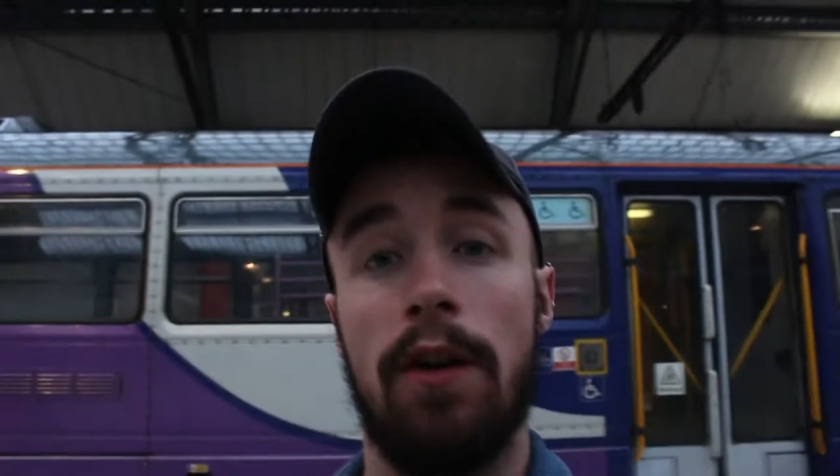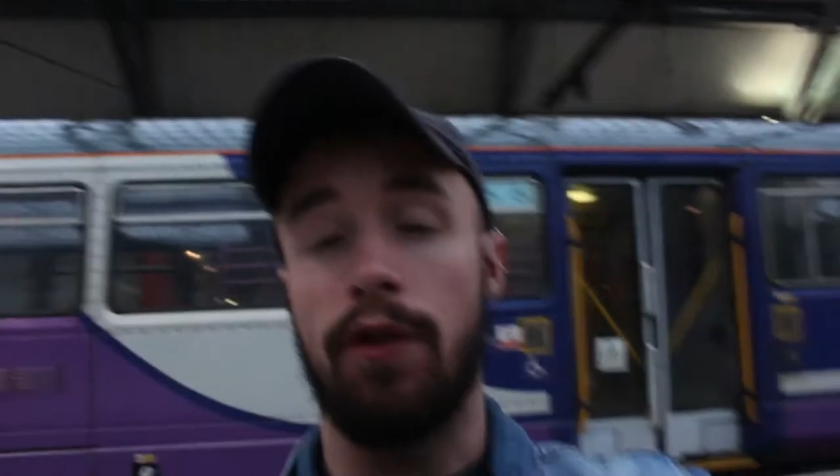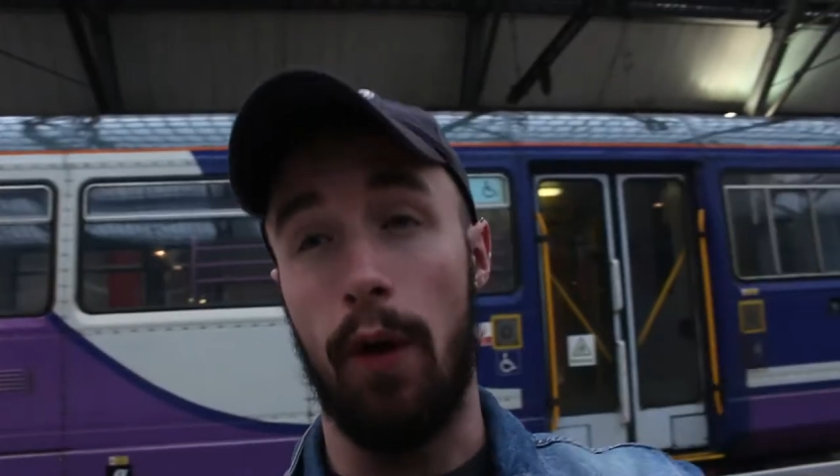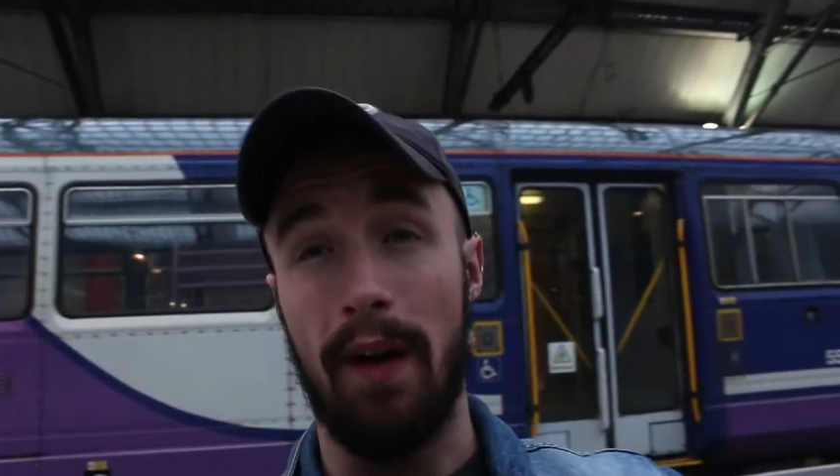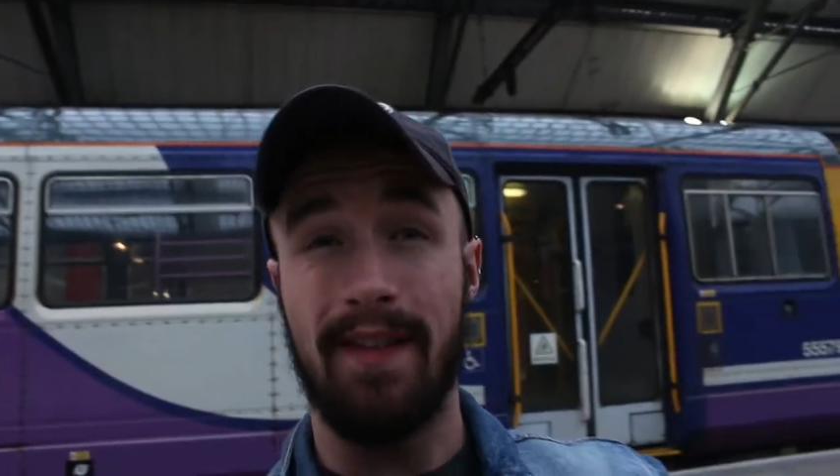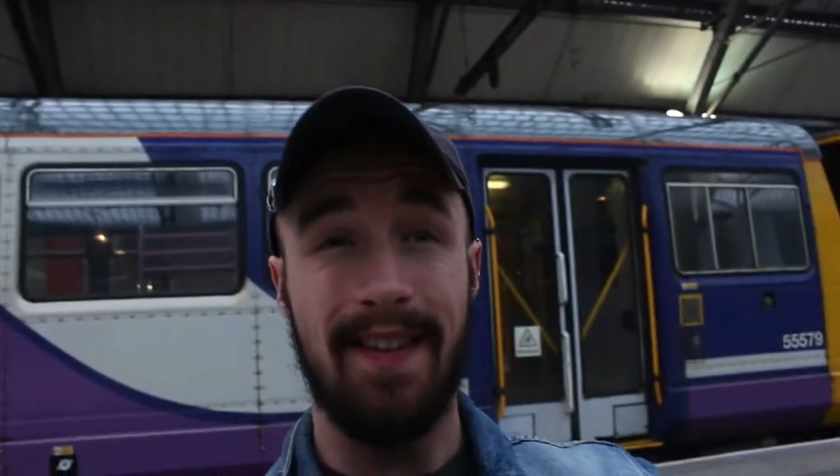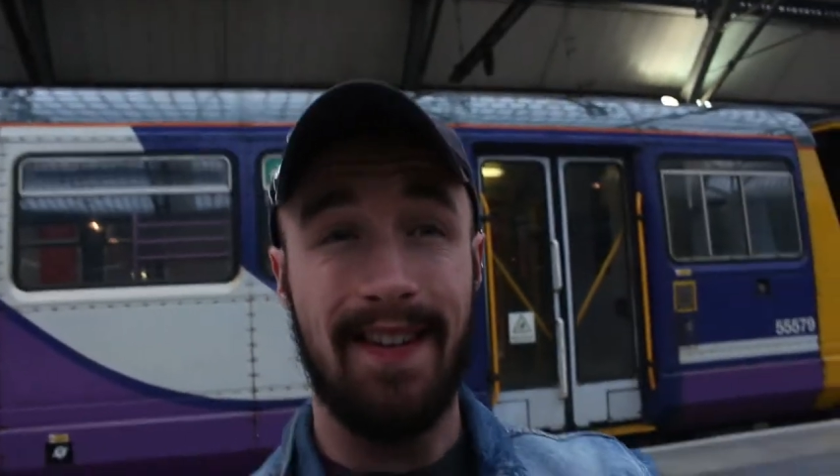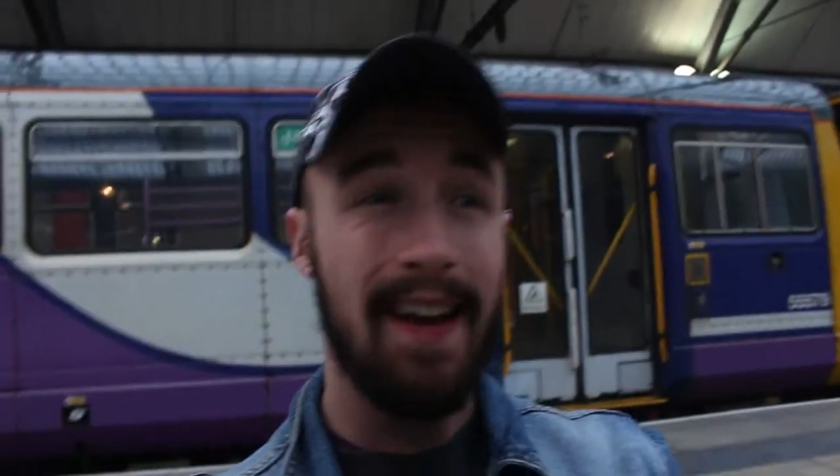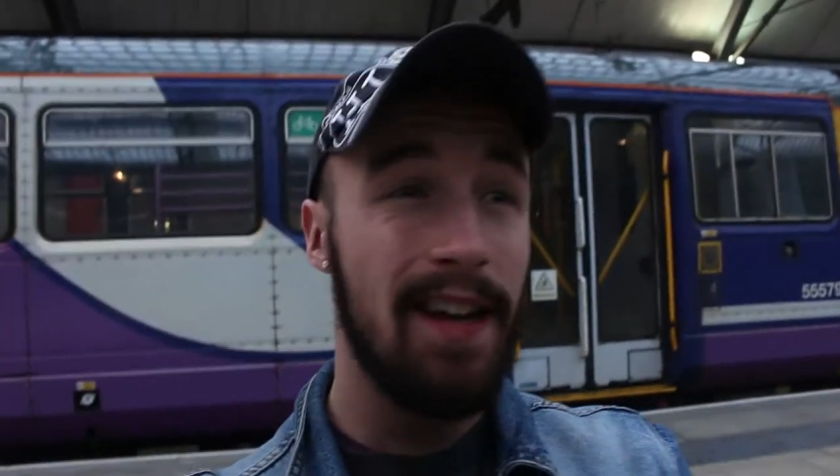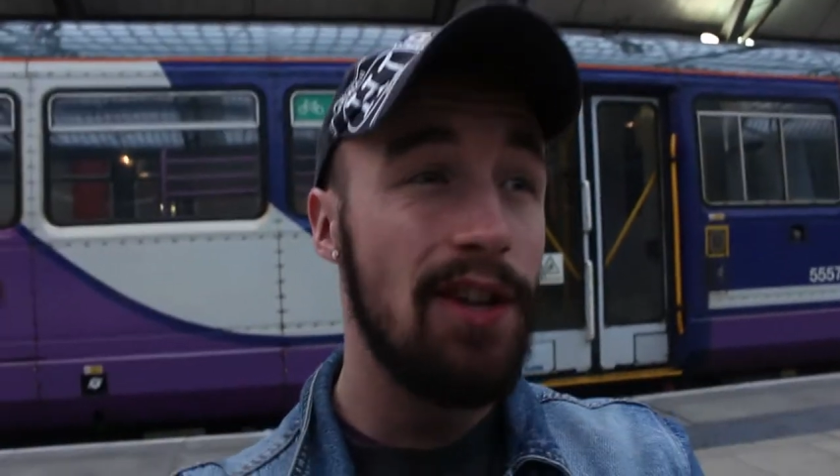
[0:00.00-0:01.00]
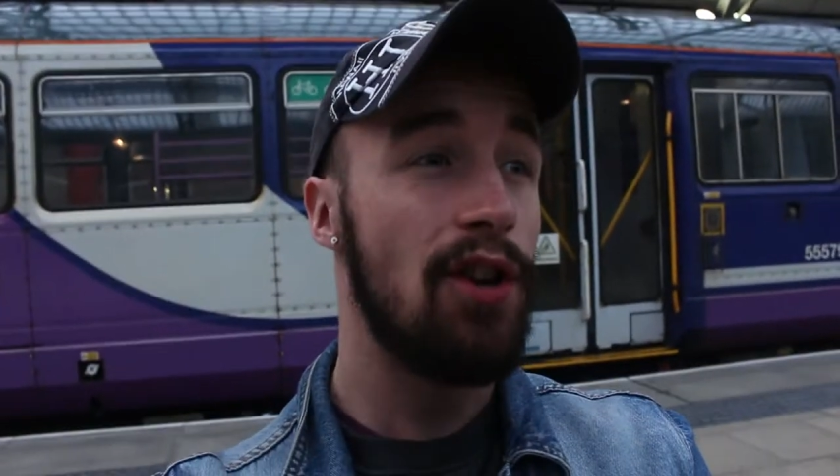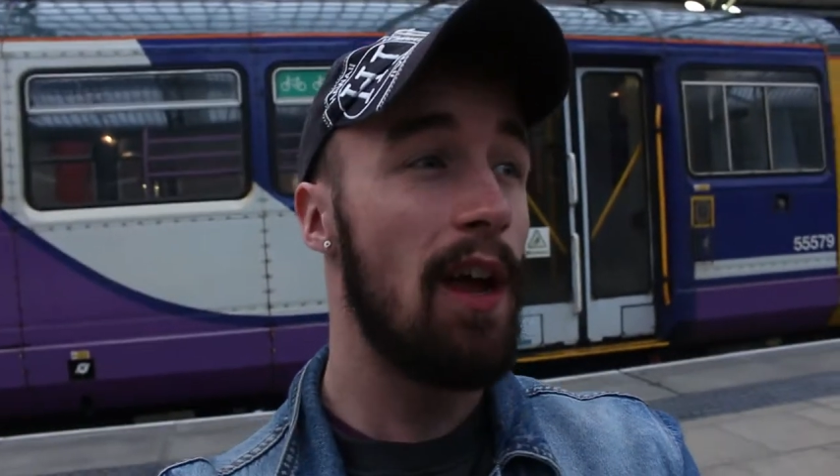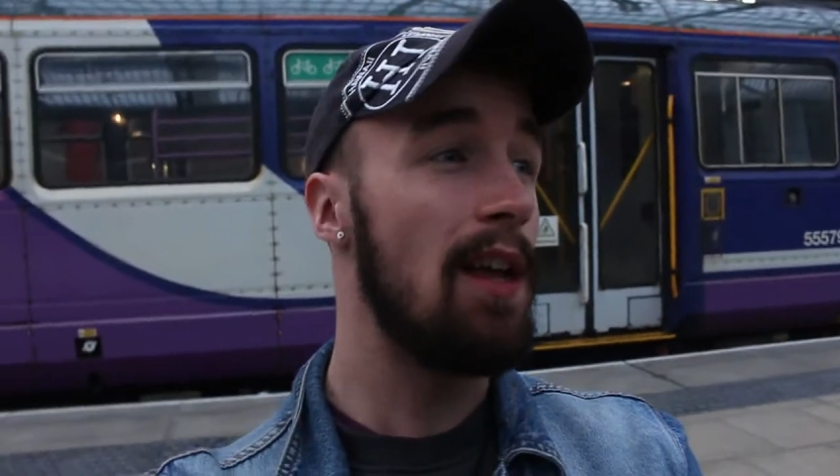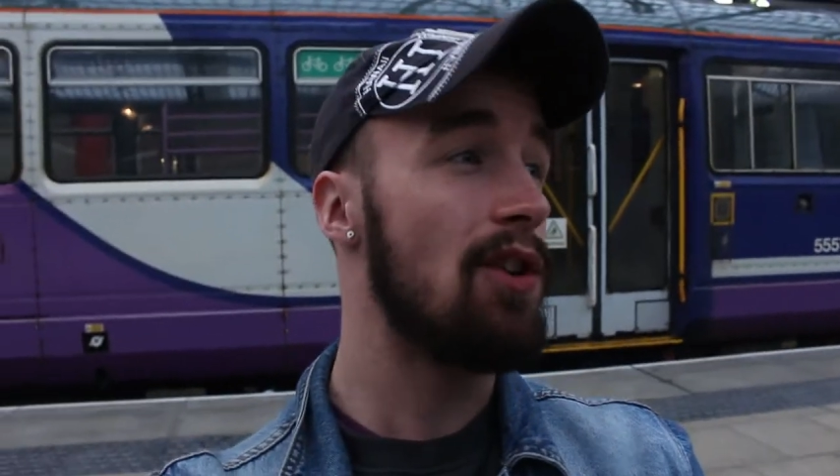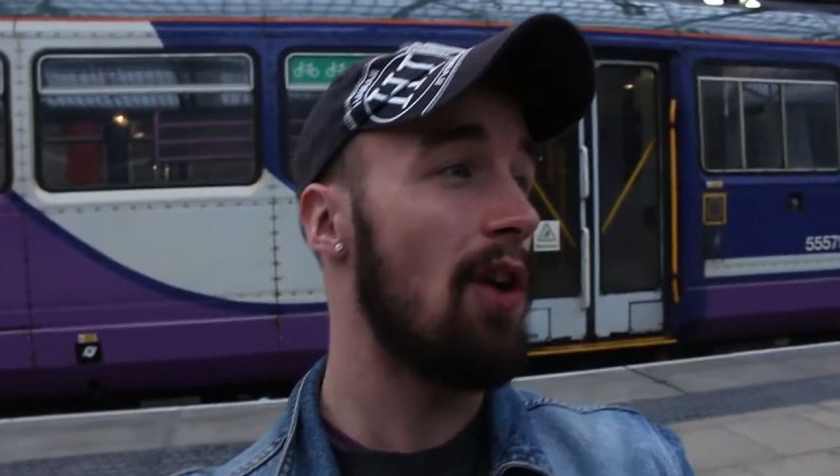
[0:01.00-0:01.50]
So that's the second
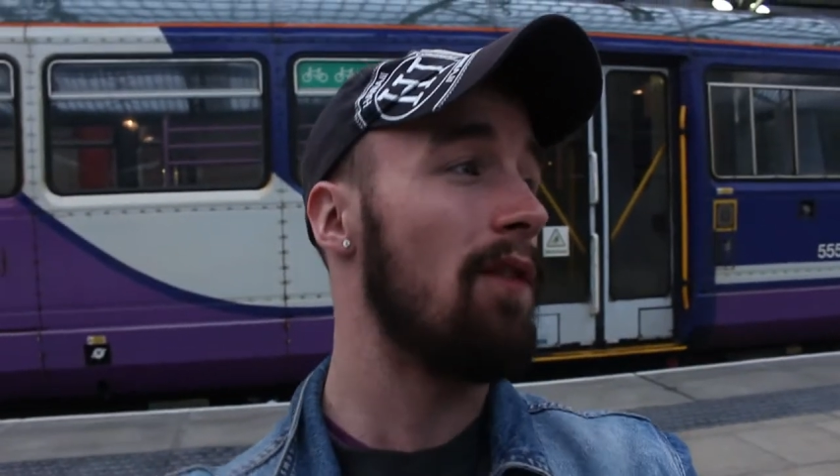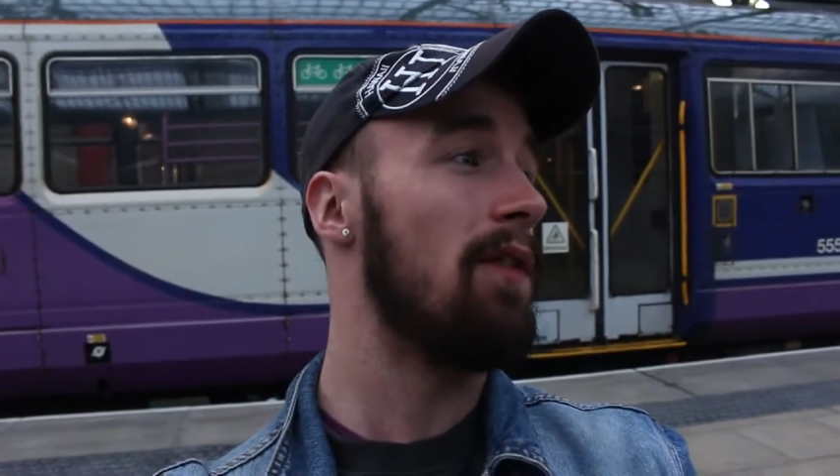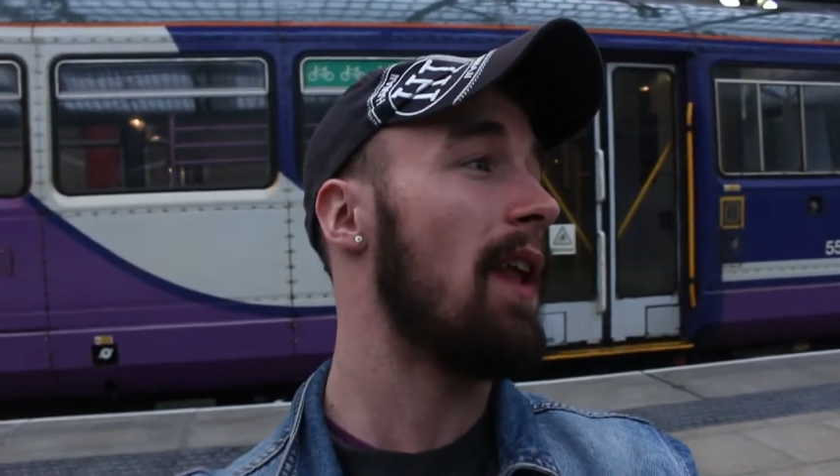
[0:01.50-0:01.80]
change of